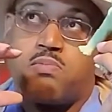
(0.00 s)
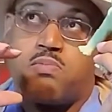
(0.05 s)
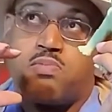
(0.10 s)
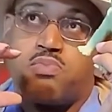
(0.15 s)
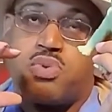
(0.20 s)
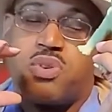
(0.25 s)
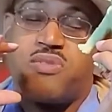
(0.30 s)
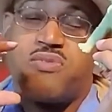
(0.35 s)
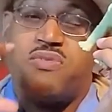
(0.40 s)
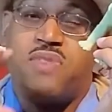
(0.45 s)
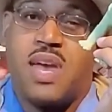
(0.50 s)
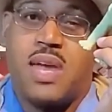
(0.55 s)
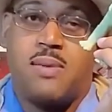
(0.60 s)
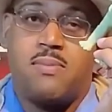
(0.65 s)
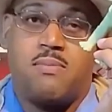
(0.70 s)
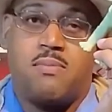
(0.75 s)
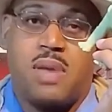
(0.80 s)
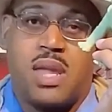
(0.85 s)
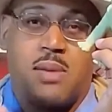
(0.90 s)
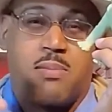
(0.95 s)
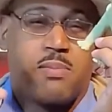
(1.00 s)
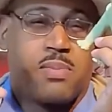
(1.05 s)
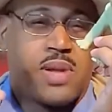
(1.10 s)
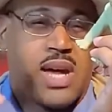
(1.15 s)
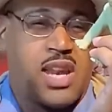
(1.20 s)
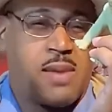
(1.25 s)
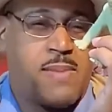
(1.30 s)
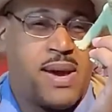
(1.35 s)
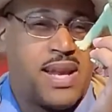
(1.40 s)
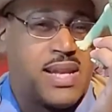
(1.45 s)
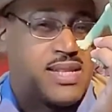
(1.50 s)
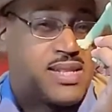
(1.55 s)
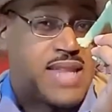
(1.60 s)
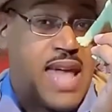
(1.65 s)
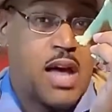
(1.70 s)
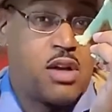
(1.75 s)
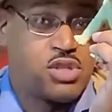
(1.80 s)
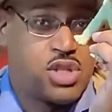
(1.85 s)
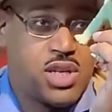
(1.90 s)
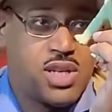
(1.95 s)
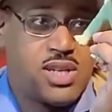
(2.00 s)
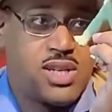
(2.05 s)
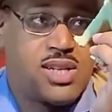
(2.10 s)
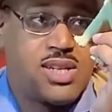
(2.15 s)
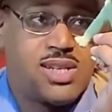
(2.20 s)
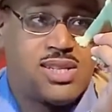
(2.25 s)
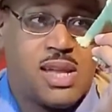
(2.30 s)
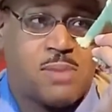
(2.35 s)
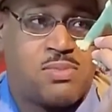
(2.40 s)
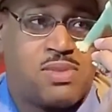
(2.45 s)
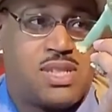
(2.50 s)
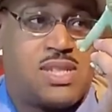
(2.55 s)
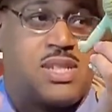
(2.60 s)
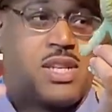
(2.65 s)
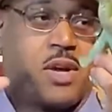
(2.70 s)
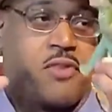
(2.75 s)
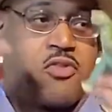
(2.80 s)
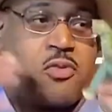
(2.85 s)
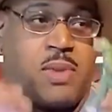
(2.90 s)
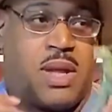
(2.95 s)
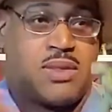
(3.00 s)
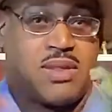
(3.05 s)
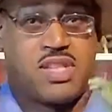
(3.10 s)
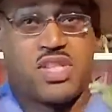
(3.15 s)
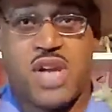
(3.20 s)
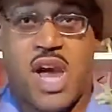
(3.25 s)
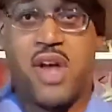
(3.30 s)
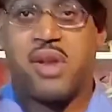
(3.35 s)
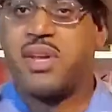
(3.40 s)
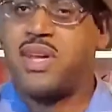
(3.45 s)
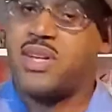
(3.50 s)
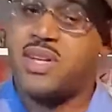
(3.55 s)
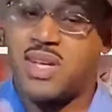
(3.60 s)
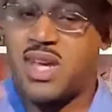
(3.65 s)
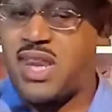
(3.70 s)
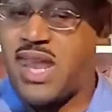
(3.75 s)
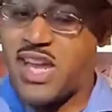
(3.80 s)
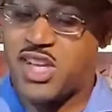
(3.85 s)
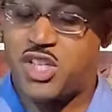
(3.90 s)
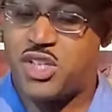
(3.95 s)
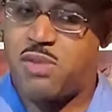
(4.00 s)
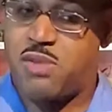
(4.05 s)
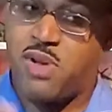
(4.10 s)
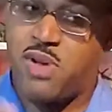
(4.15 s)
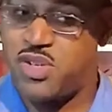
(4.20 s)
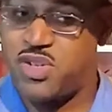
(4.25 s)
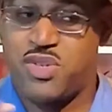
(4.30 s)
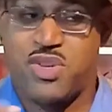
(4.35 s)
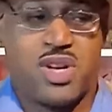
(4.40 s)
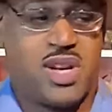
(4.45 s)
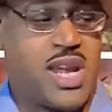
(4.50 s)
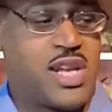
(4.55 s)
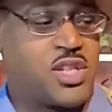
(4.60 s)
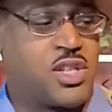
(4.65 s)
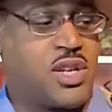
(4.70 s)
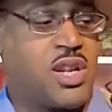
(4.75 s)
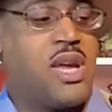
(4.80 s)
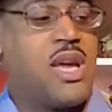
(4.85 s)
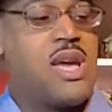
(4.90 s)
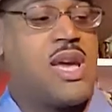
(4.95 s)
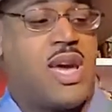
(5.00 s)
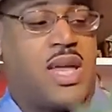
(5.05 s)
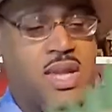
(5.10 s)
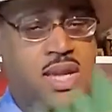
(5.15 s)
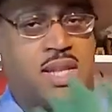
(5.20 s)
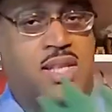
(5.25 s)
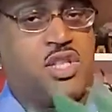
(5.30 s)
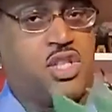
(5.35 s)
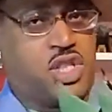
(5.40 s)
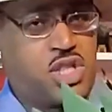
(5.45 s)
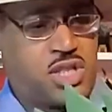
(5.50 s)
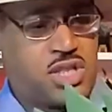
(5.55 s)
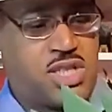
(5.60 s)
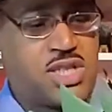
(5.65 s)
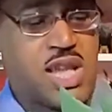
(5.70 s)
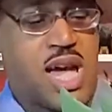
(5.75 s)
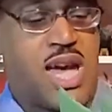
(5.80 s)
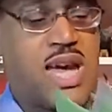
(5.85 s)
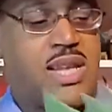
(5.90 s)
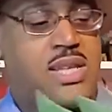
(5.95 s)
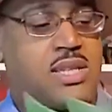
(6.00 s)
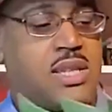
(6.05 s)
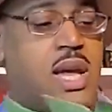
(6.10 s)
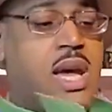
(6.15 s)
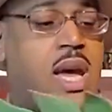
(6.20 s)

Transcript: prevent being blinded by nostalgia. So I'm, you know, for me, it's a childhood connection, emotional connection, and look at just the science.